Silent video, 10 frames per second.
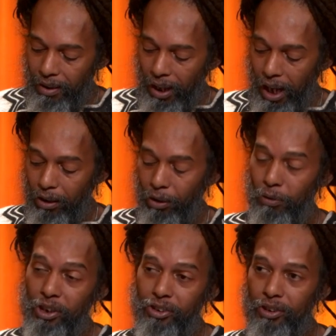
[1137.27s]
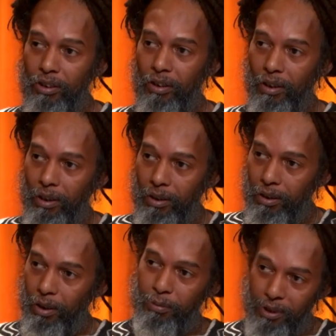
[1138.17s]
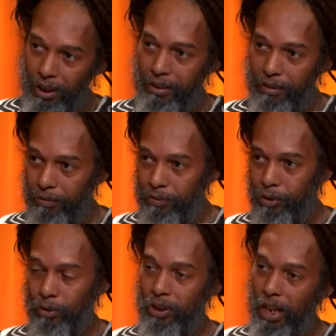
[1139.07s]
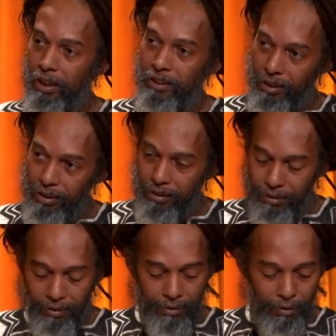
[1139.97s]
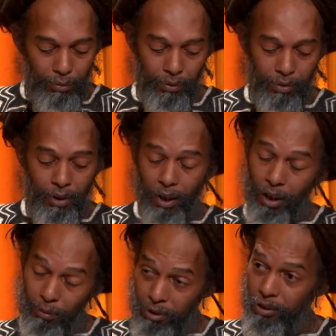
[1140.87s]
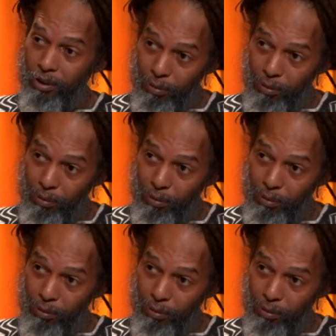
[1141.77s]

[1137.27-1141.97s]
our original objective so challenging, our original